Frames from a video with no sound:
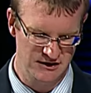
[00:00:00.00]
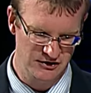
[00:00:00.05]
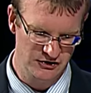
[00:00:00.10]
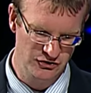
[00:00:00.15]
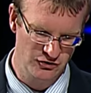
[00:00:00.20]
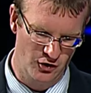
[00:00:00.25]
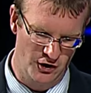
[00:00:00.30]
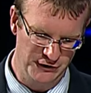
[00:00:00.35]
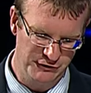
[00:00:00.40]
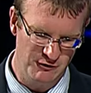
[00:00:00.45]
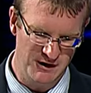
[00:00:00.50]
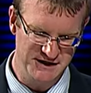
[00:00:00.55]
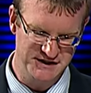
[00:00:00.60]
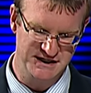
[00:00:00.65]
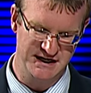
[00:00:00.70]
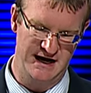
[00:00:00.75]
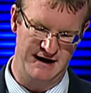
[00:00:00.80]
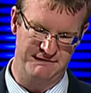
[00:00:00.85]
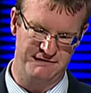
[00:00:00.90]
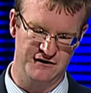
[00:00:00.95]
Northwest
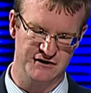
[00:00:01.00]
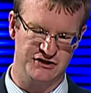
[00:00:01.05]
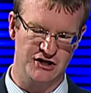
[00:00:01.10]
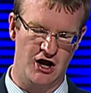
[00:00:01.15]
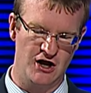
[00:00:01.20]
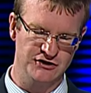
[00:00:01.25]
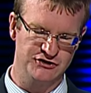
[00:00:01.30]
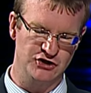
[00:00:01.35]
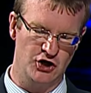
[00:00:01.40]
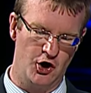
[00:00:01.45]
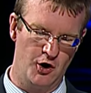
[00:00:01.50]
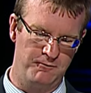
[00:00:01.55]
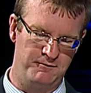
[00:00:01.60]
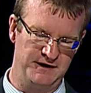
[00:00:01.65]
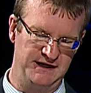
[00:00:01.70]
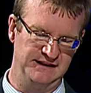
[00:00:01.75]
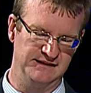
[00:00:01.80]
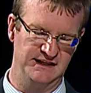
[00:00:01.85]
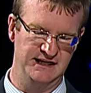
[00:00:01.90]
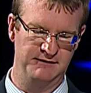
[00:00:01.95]
Conference also
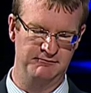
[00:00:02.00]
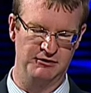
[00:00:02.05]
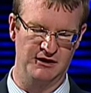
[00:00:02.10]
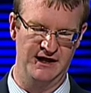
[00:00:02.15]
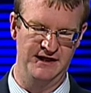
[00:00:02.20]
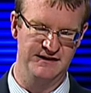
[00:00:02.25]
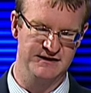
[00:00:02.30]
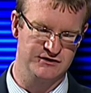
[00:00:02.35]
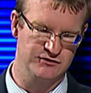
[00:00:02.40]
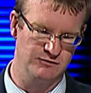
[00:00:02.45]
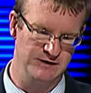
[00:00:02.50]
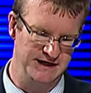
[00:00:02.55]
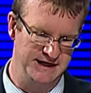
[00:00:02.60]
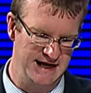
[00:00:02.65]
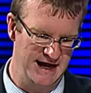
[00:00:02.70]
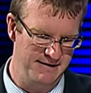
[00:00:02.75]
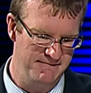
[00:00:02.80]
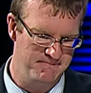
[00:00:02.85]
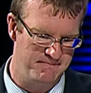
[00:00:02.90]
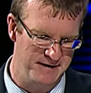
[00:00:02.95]
opening league play this
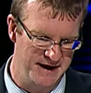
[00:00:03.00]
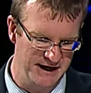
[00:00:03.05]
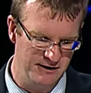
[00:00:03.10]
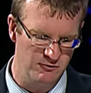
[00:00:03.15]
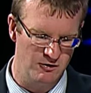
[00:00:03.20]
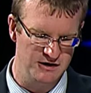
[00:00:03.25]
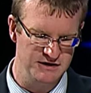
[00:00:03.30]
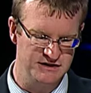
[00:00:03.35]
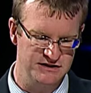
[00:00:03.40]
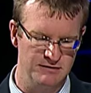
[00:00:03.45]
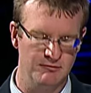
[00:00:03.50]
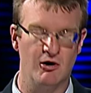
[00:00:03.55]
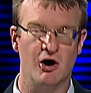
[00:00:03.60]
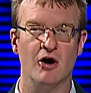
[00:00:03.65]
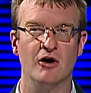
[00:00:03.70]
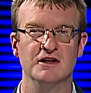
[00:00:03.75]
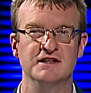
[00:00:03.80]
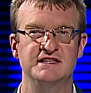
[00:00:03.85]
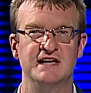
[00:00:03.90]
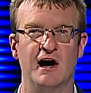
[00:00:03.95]
weekend. Big one
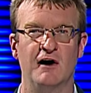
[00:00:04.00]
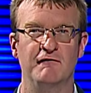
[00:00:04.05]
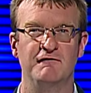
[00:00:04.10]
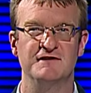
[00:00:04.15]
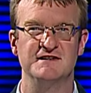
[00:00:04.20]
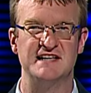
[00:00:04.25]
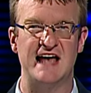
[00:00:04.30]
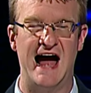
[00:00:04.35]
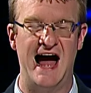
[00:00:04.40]
tomorrow in Delphos.